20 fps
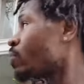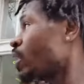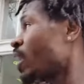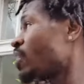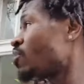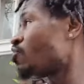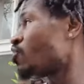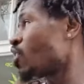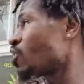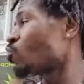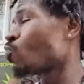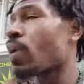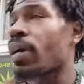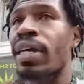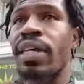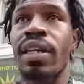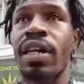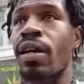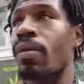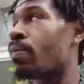they see us
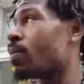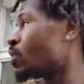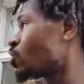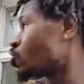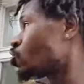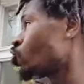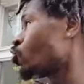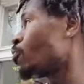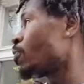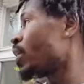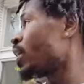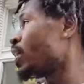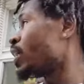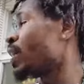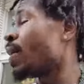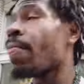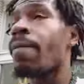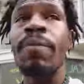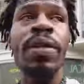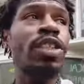waking up. It's too many.